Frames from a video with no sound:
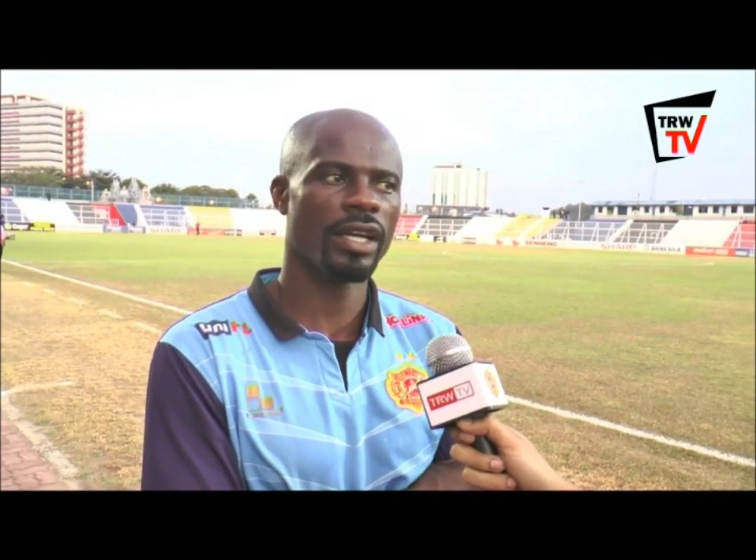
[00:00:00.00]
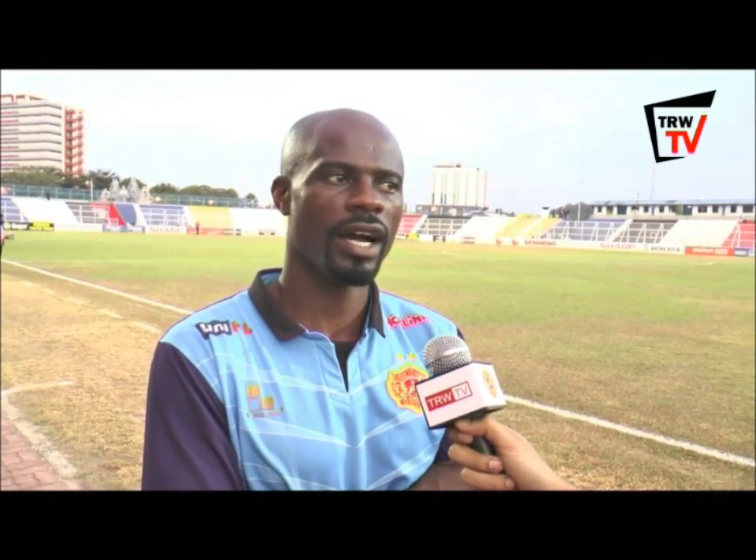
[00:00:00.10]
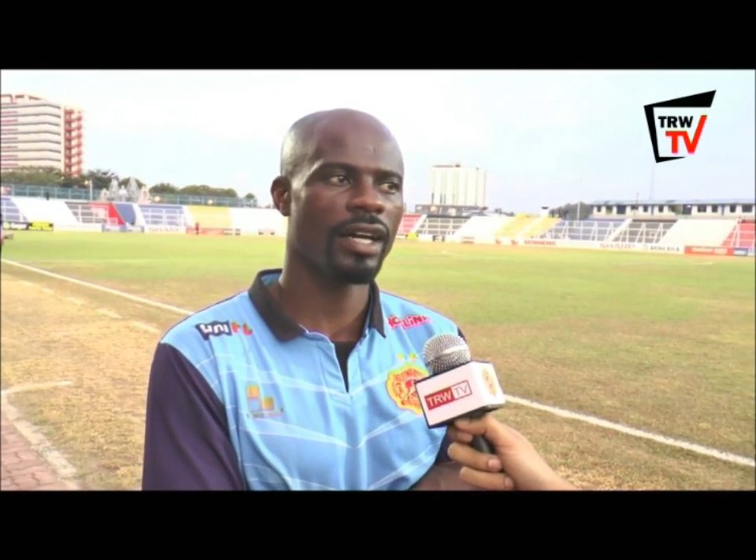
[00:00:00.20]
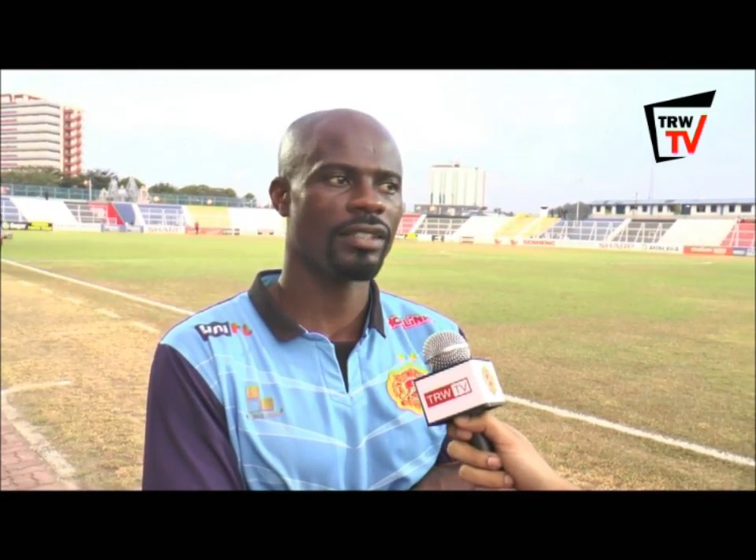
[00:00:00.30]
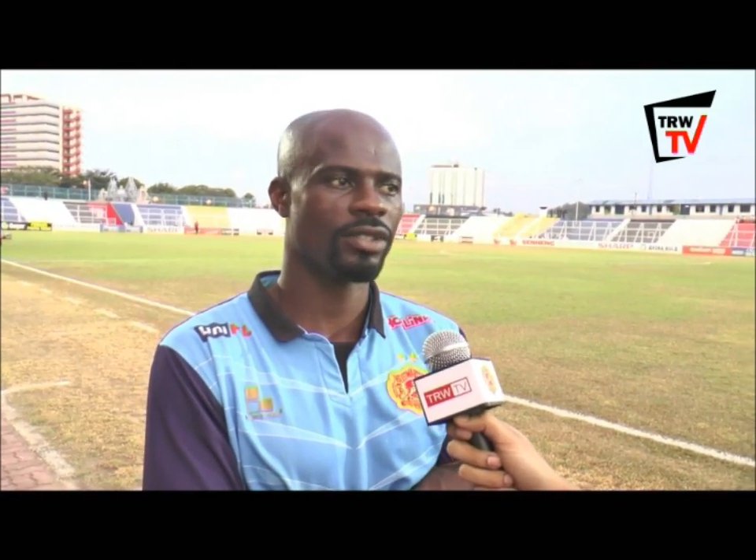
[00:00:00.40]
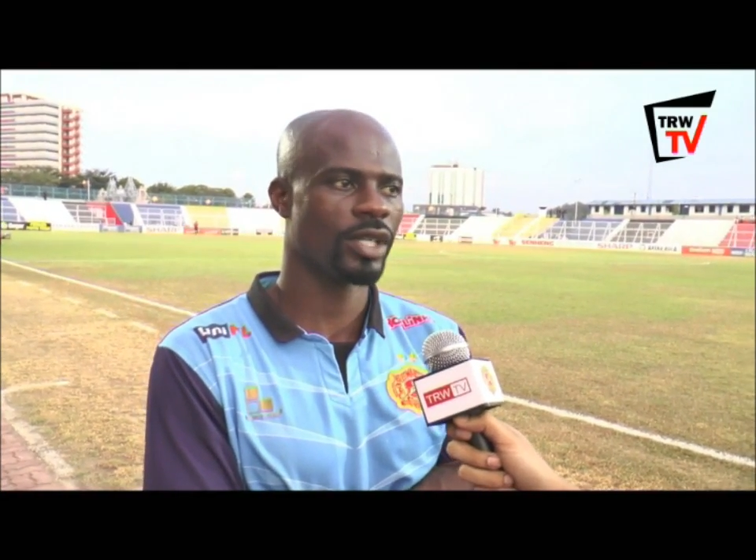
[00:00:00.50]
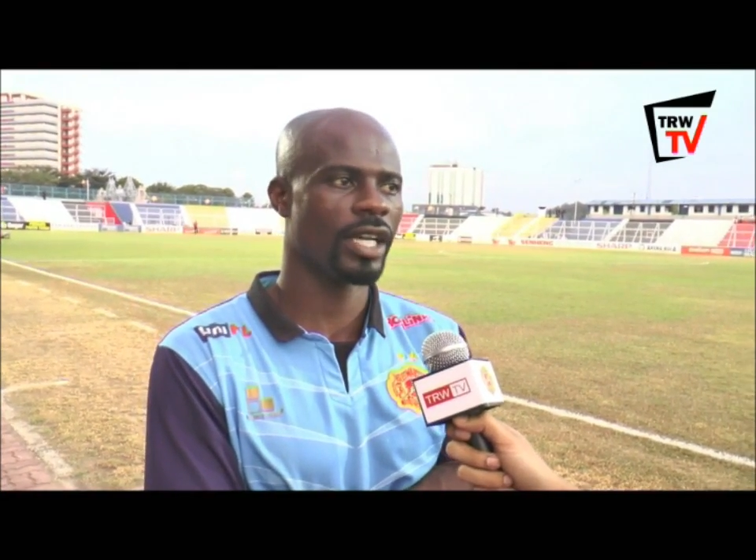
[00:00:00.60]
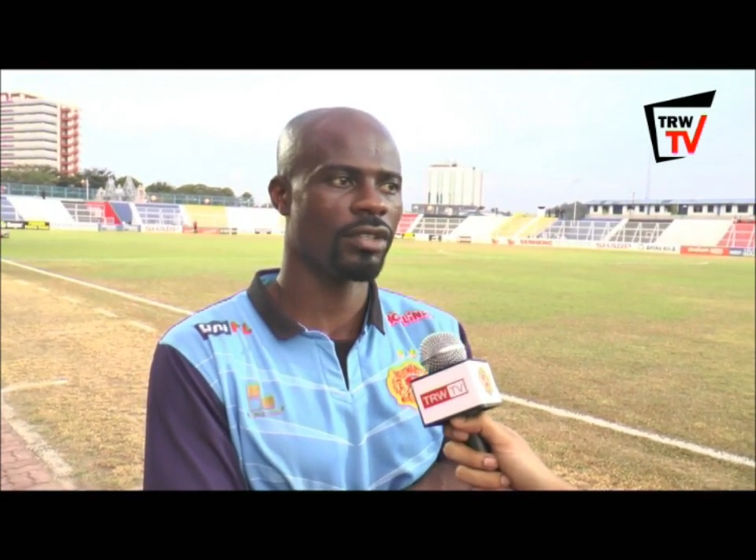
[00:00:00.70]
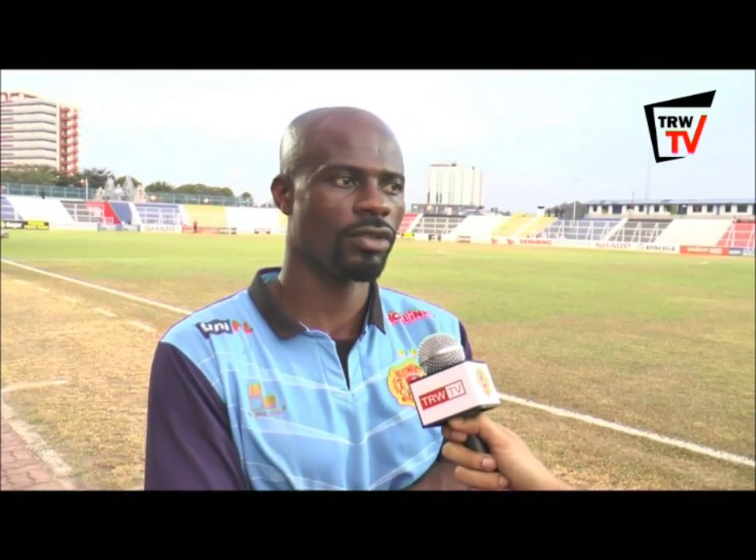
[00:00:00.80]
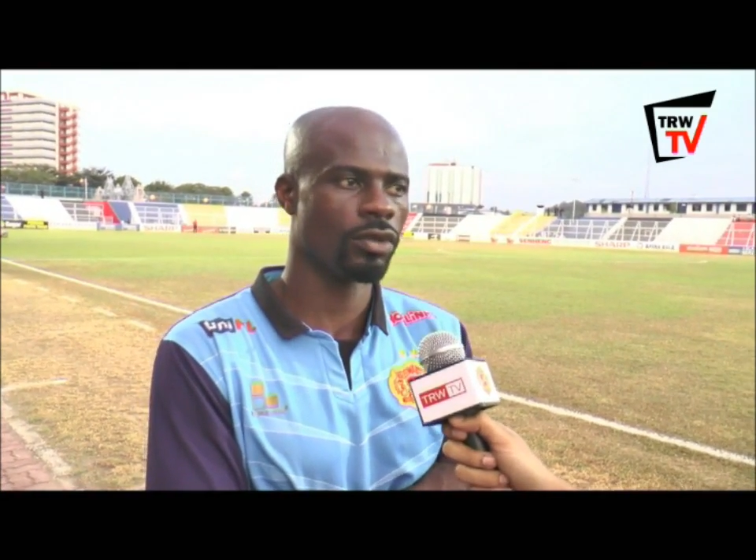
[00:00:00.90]
hard to
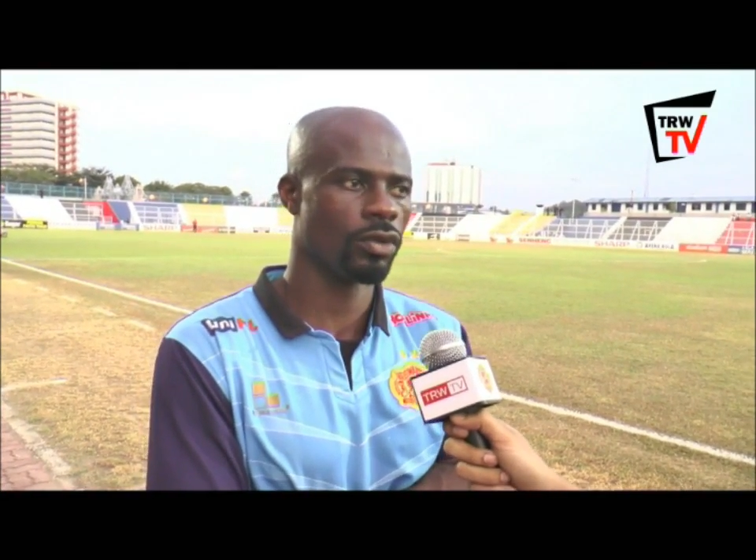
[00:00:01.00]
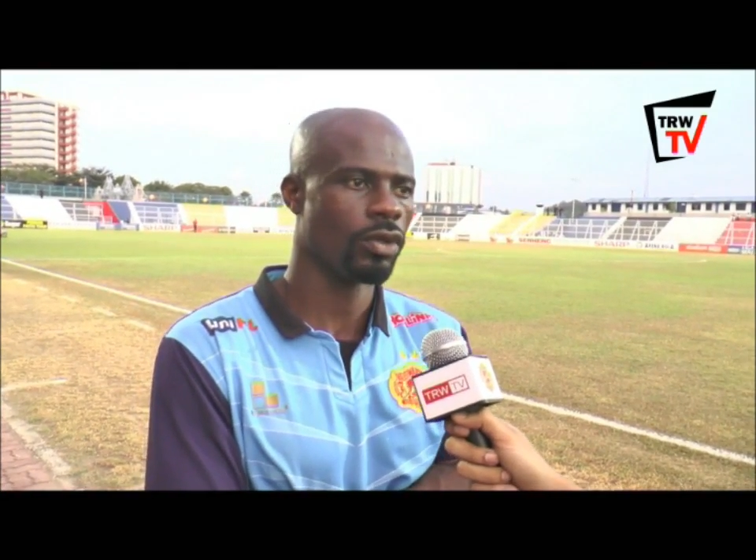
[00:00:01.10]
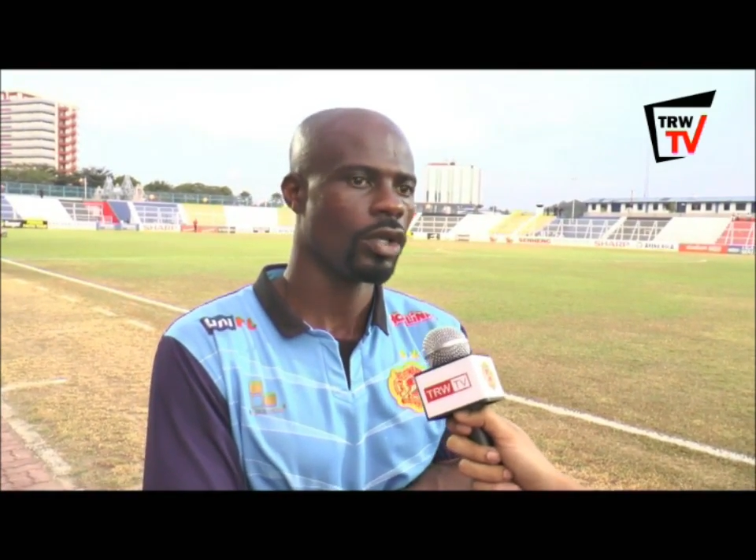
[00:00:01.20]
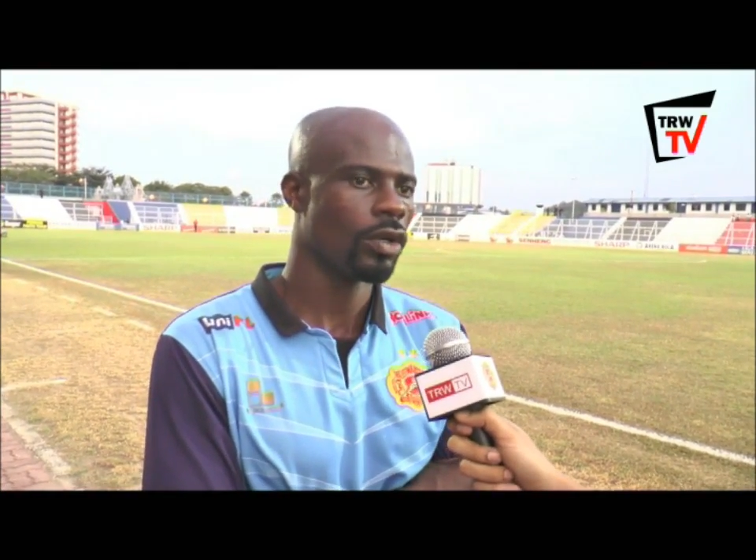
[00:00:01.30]
get to